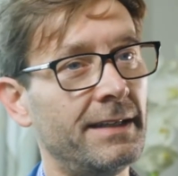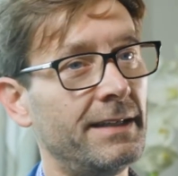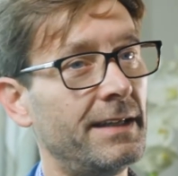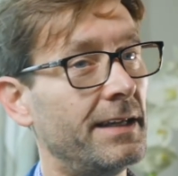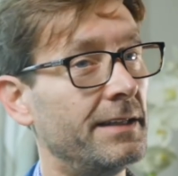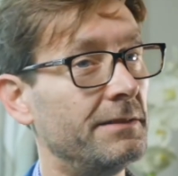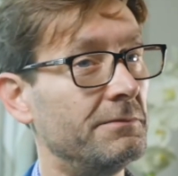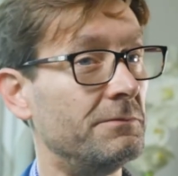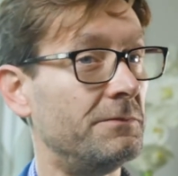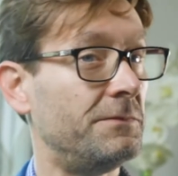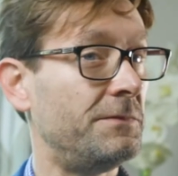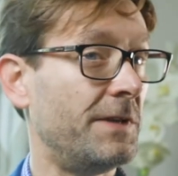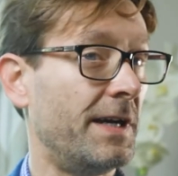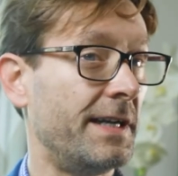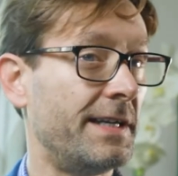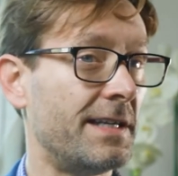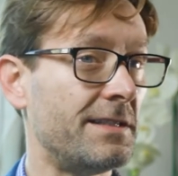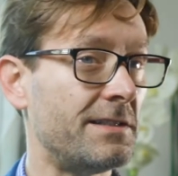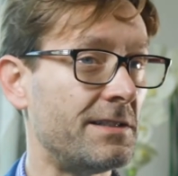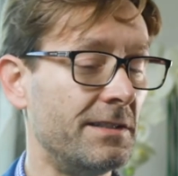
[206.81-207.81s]
and
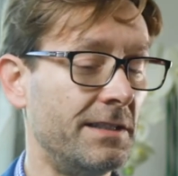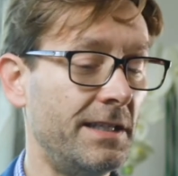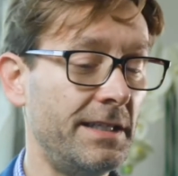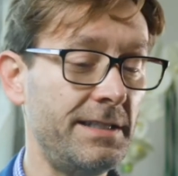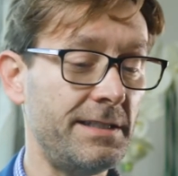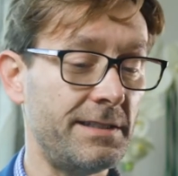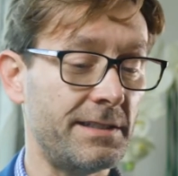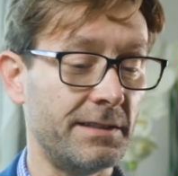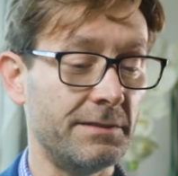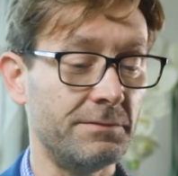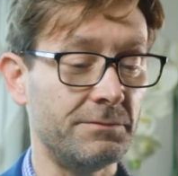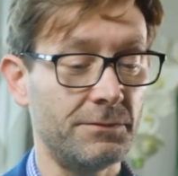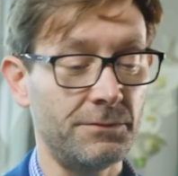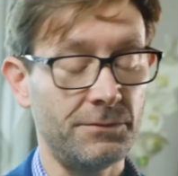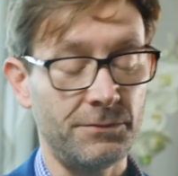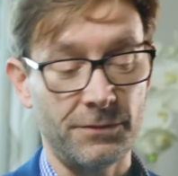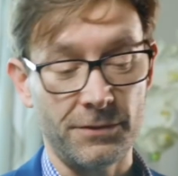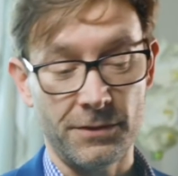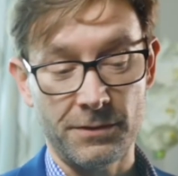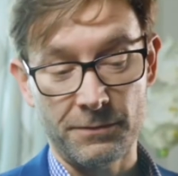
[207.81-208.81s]
finance and leasing,
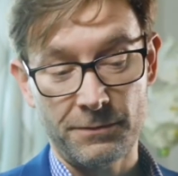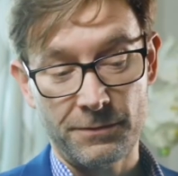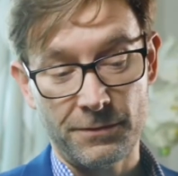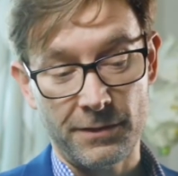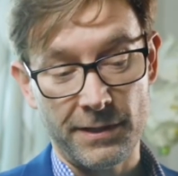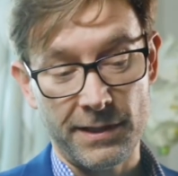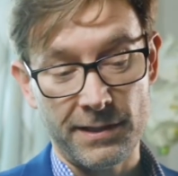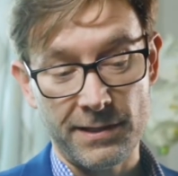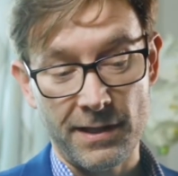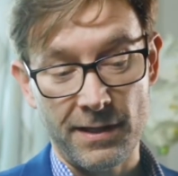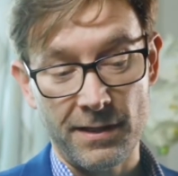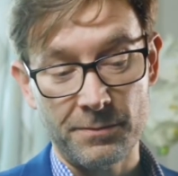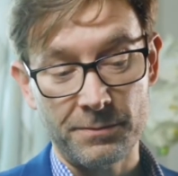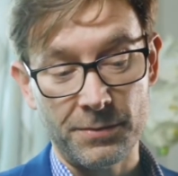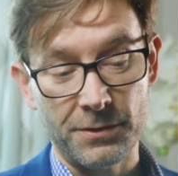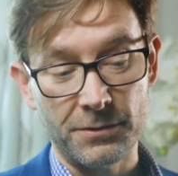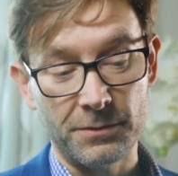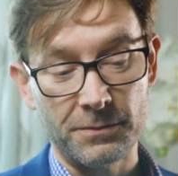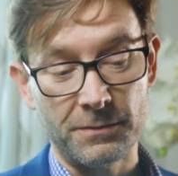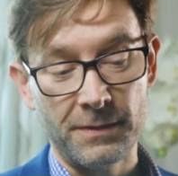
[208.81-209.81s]
for
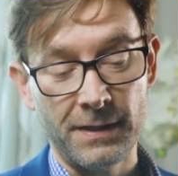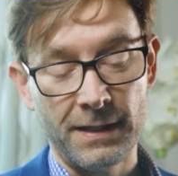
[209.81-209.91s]
example.